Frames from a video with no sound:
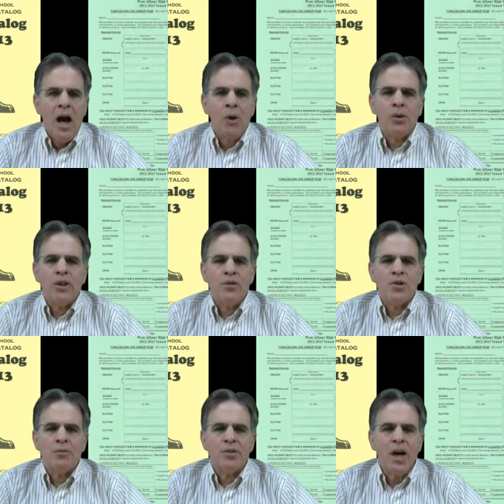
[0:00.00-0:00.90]
I will give you
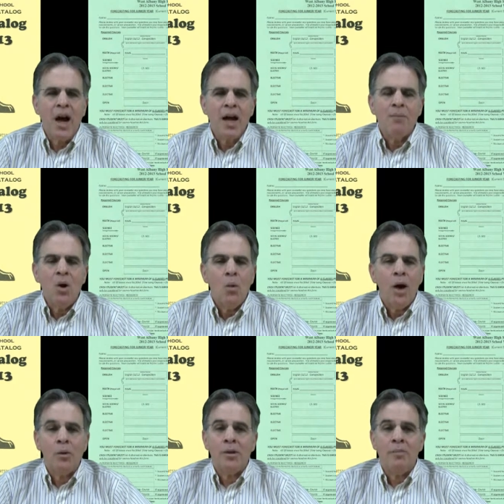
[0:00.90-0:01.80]
some time
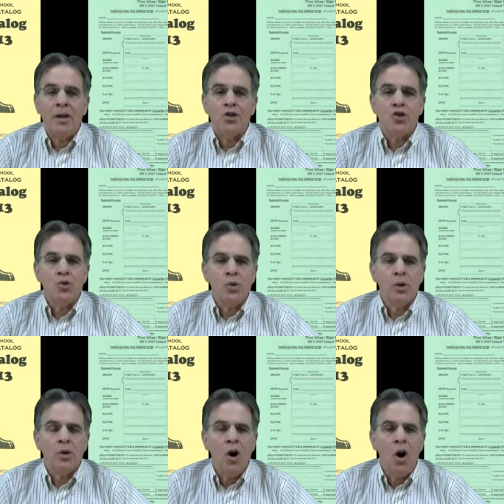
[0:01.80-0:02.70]
while we make
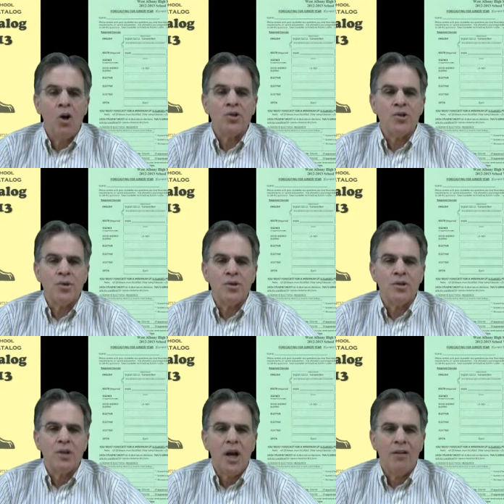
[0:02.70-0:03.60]
sure all
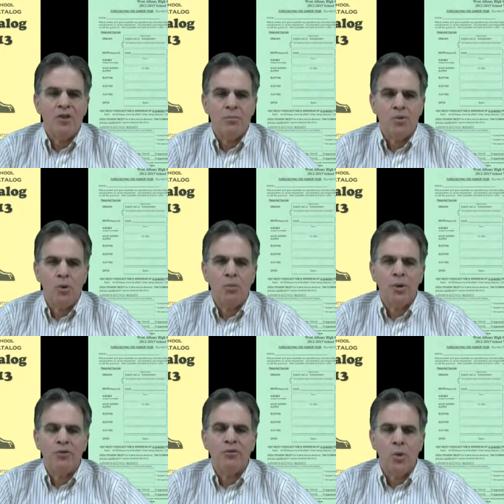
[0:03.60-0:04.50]
students have the
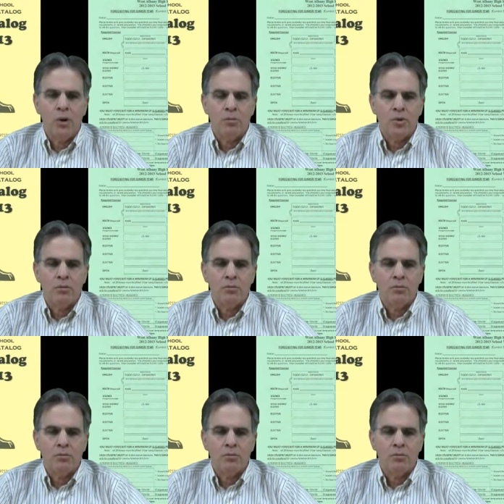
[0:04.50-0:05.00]
appropriate forms.